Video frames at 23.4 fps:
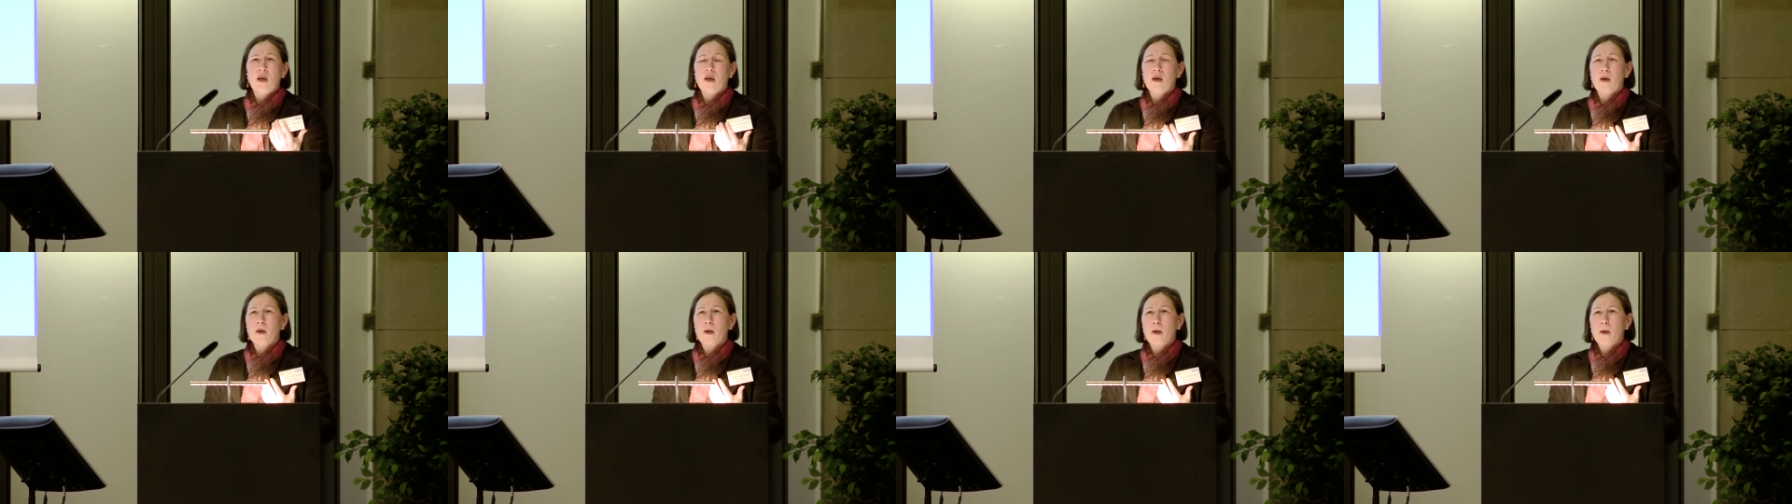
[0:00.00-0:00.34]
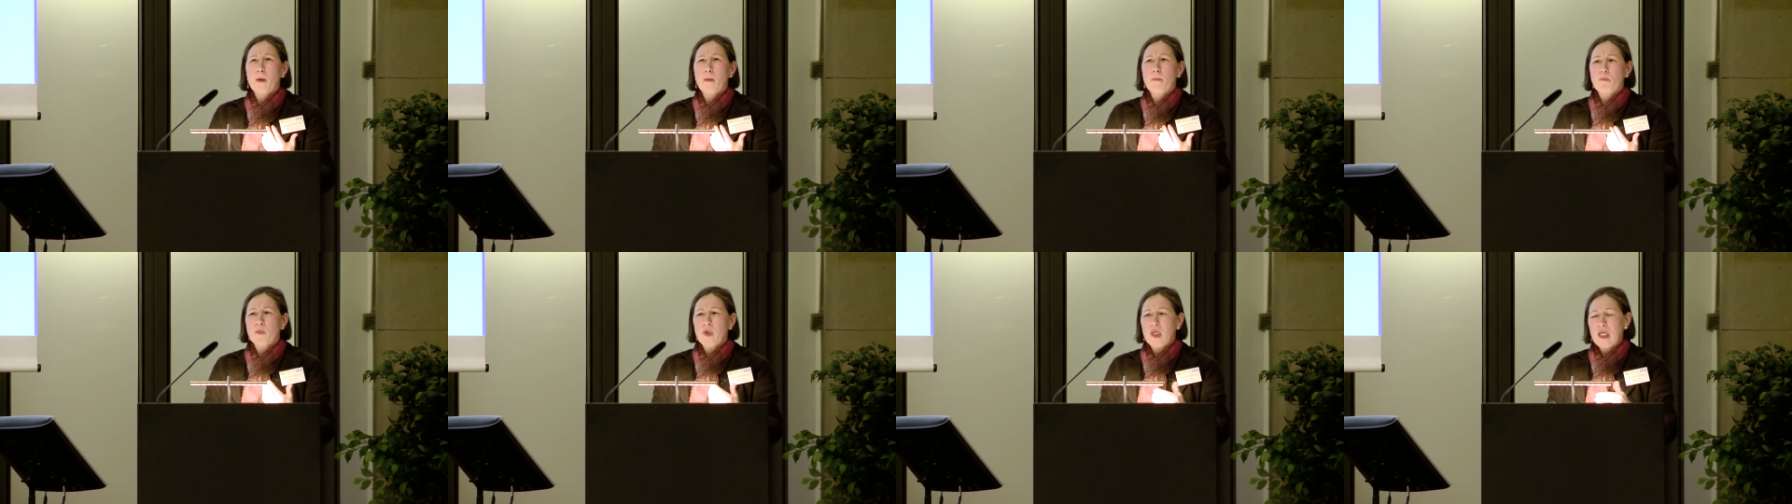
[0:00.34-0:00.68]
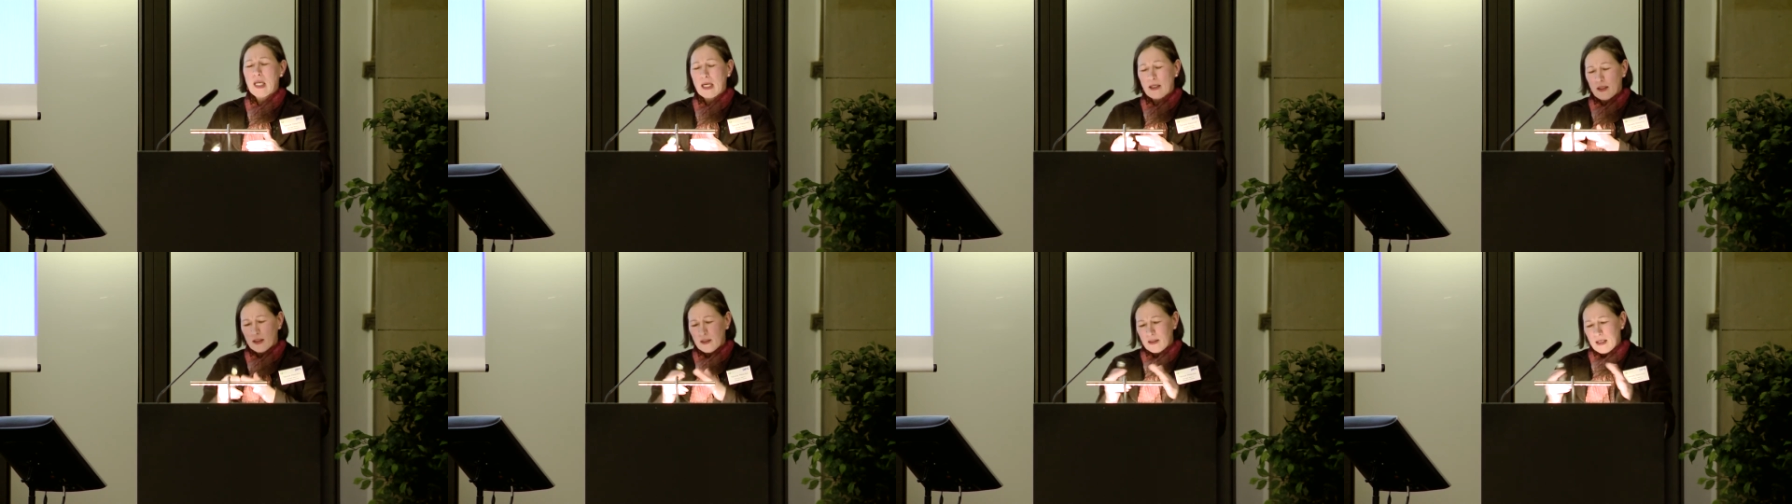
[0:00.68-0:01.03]
um,
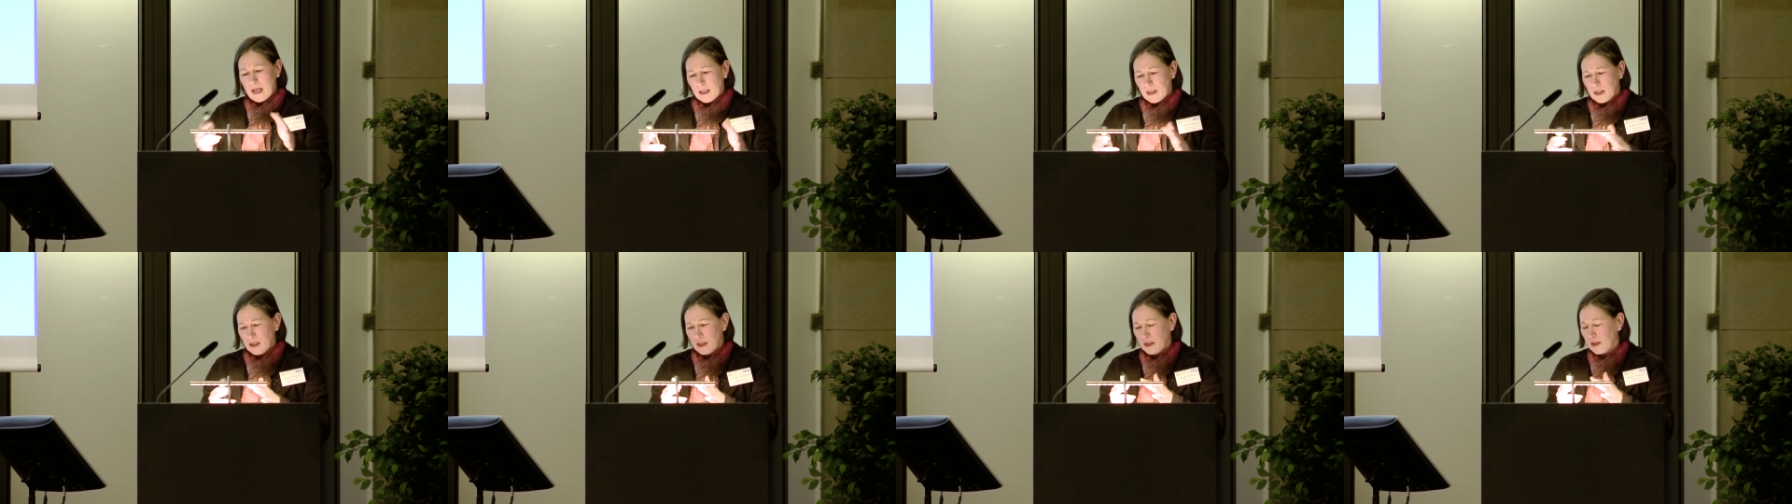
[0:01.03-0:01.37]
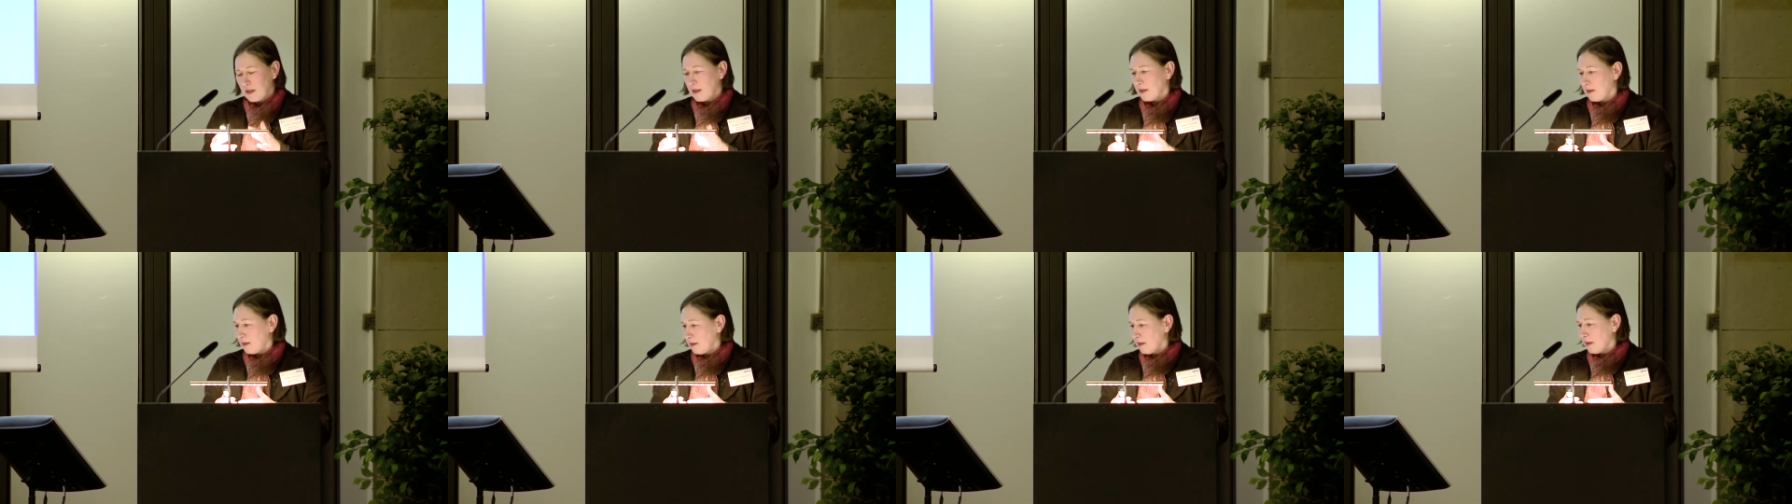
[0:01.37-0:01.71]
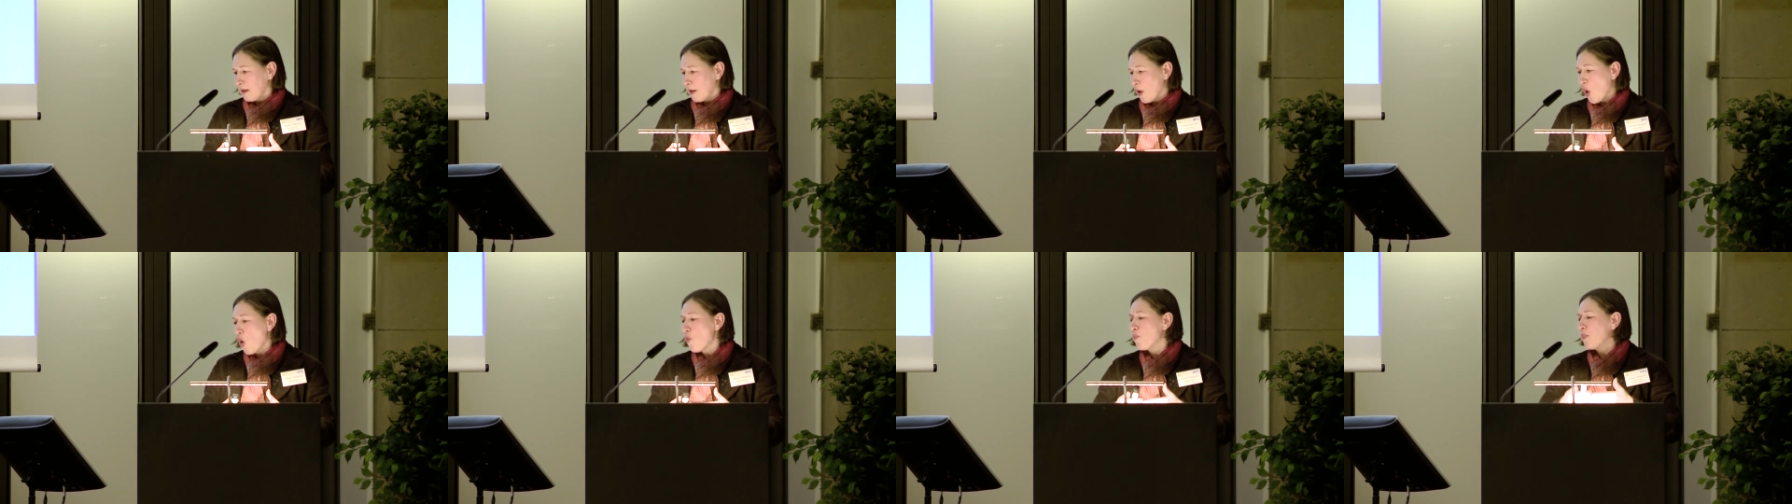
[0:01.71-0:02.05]
like a text, uh,
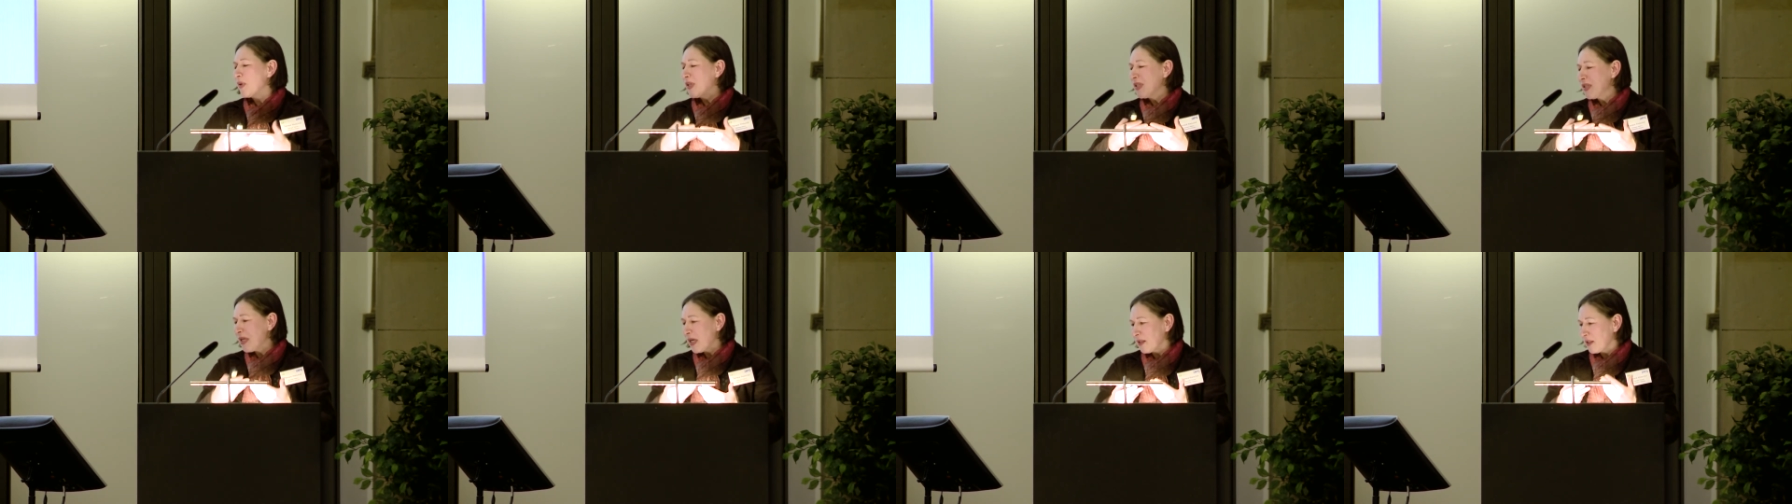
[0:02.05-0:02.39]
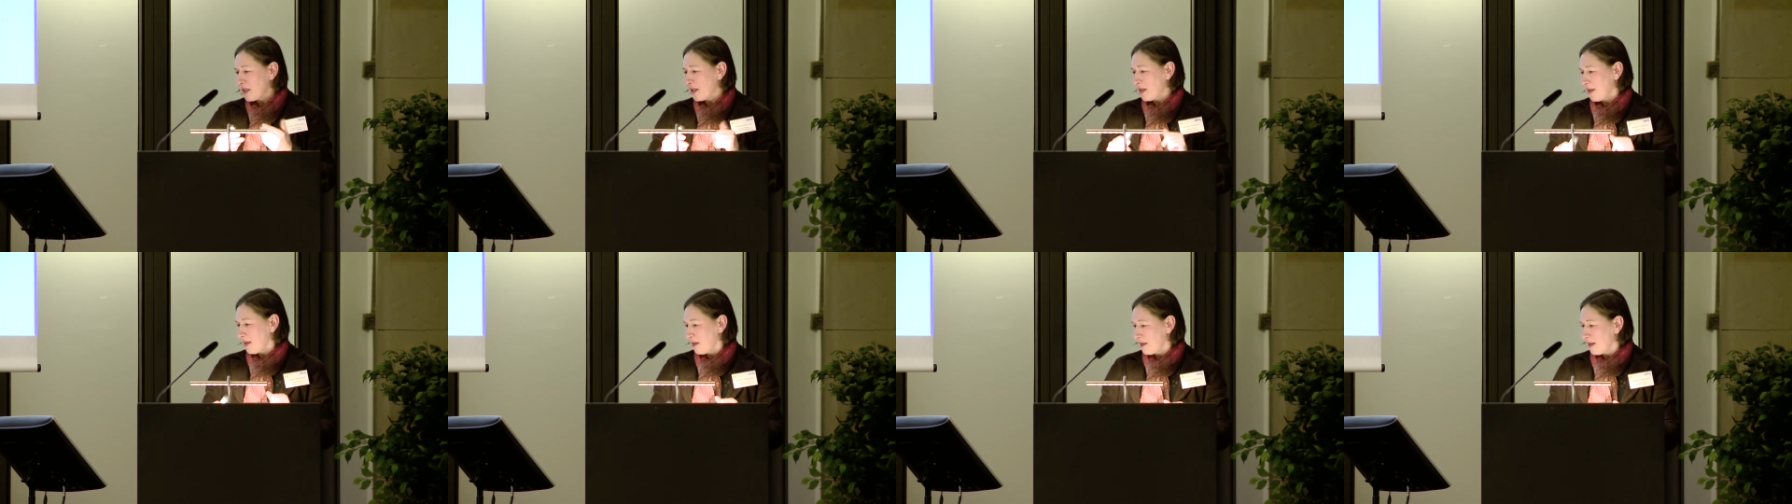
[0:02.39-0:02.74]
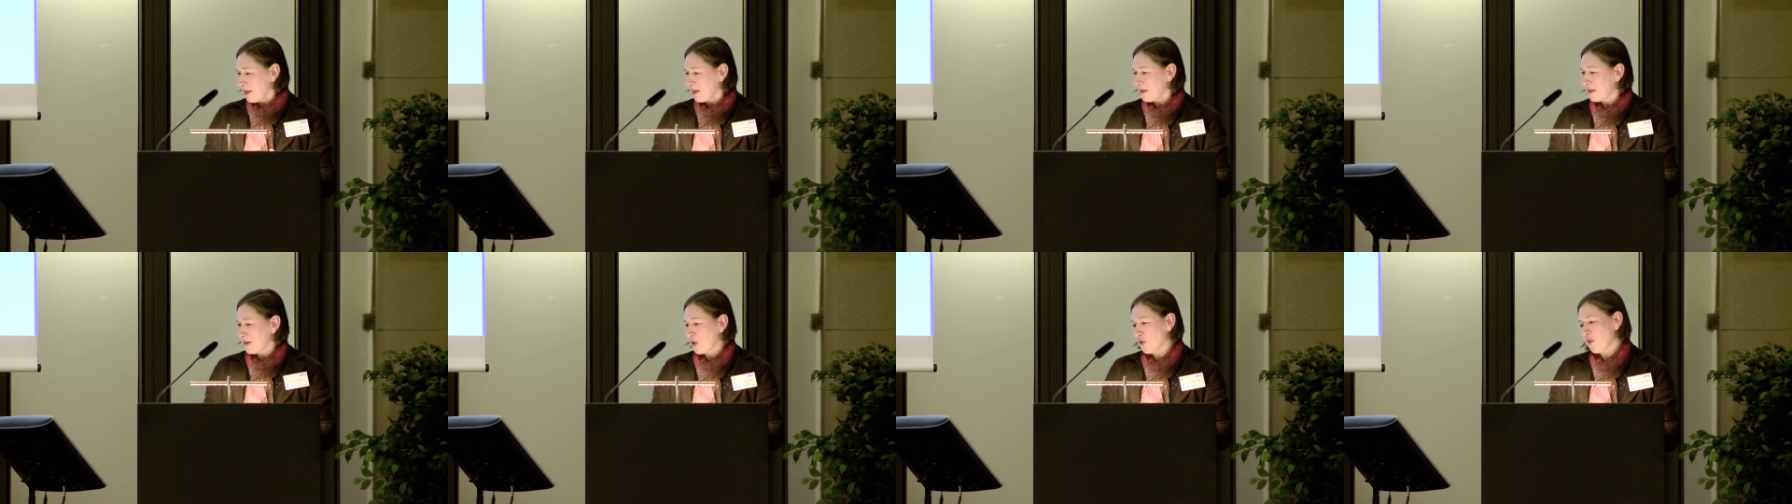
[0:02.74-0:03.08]
open text
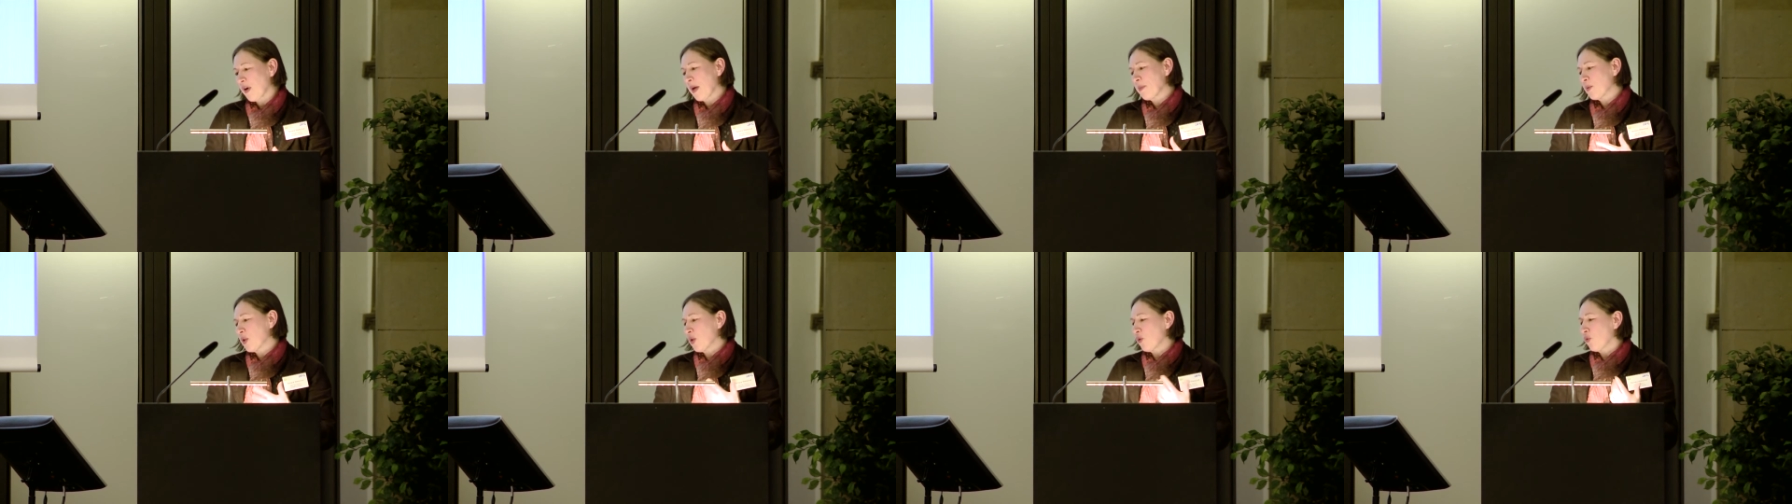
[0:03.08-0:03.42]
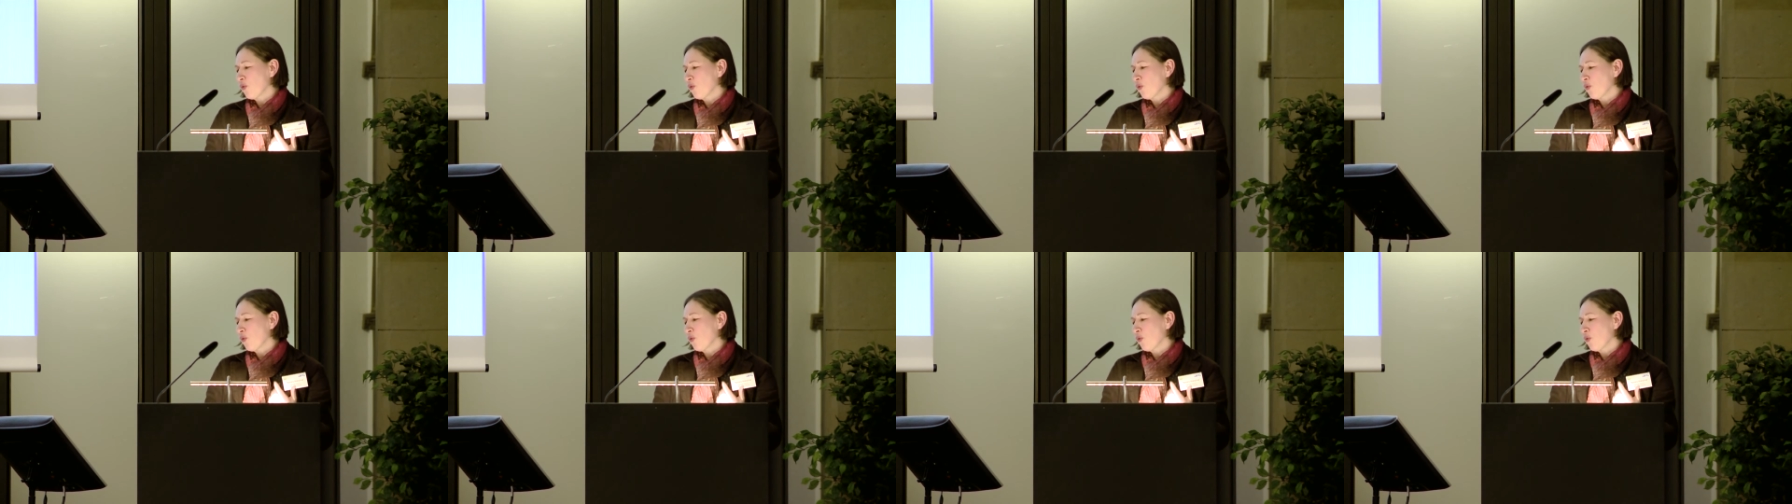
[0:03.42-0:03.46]
that describes the